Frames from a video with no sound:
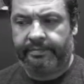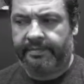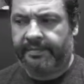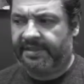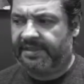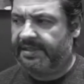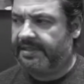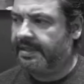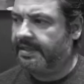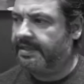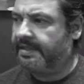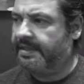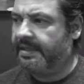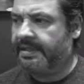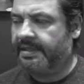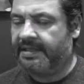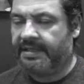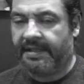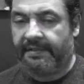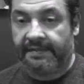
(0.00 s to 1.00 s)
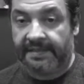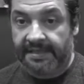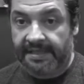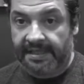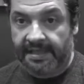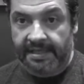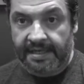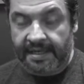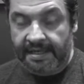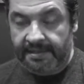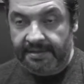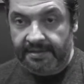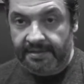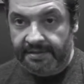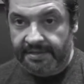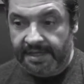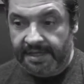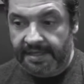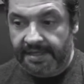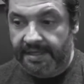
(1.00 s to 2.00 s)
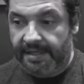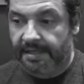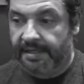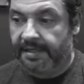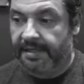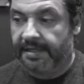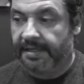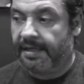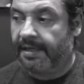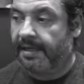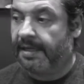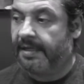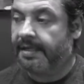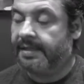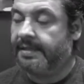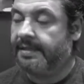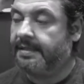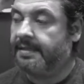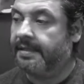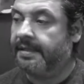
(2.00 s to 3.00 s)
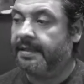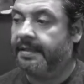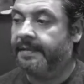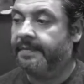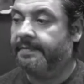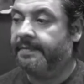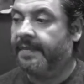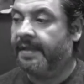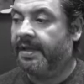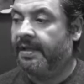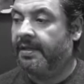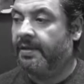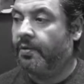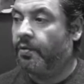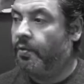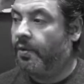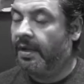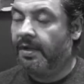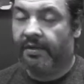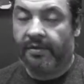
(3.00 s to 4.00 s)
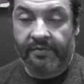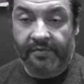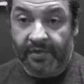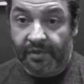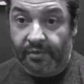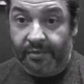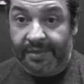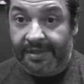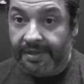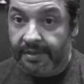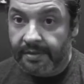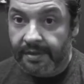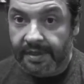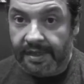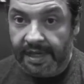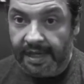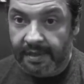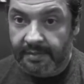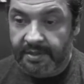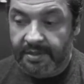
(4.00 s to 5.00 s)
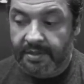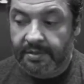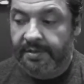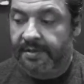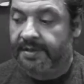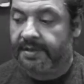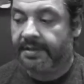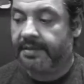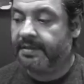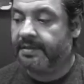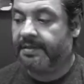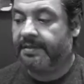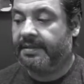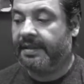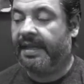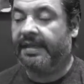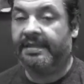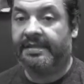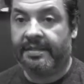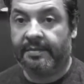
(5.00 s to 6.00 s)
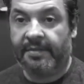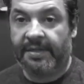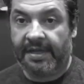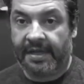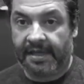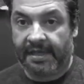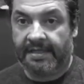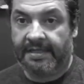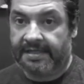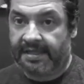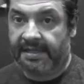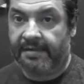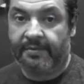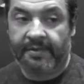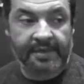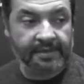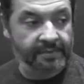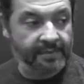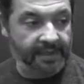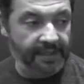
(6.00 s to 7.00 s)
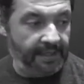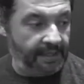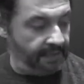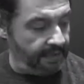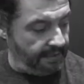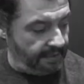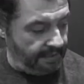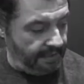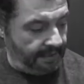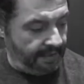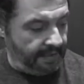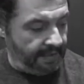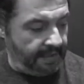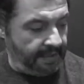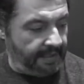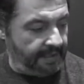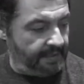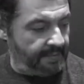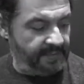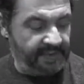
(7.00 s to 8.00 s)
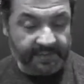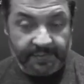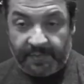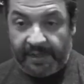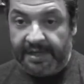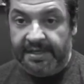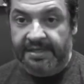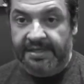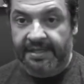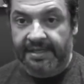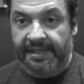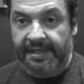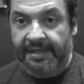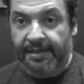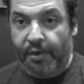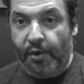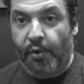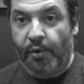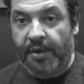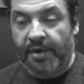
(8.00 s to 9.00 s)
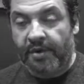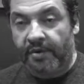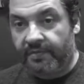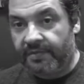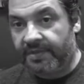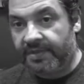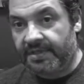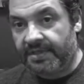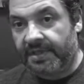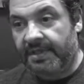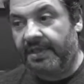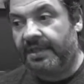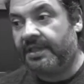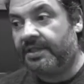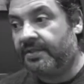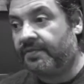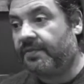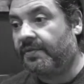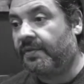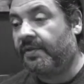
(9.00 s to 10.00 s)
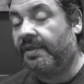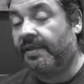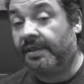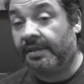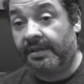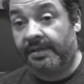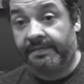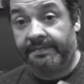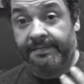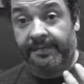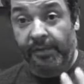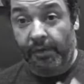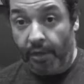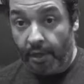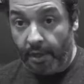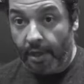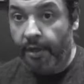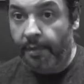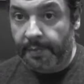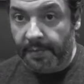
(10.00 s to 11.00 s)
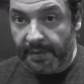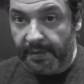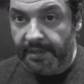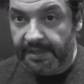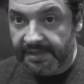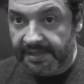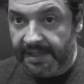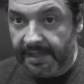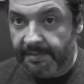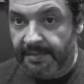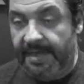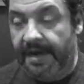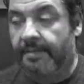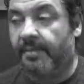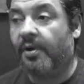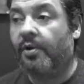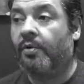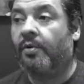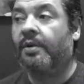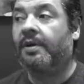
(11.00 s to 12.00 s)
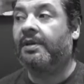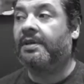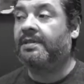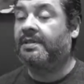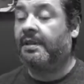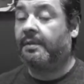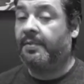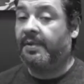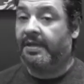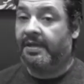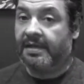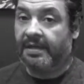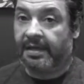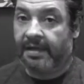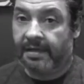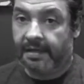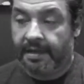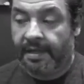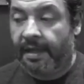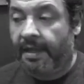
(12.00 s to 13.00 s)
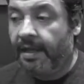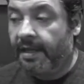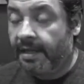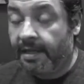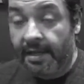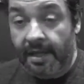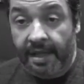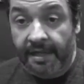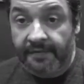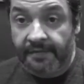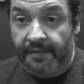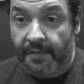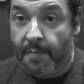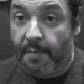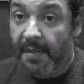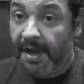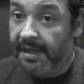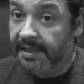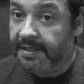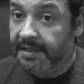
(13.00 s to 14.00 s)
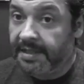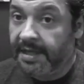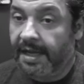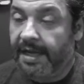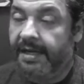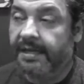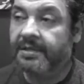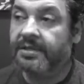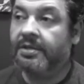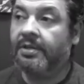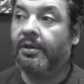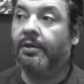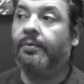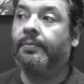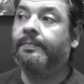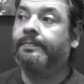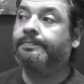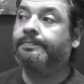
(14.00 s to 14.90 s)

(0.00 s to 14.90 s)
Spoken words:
16, 17 consoles, I think, and well over 300 games, so it's not something I can take with me, especially going overseas for the long period of time that I'm going, because I'll be gone for months, guys. So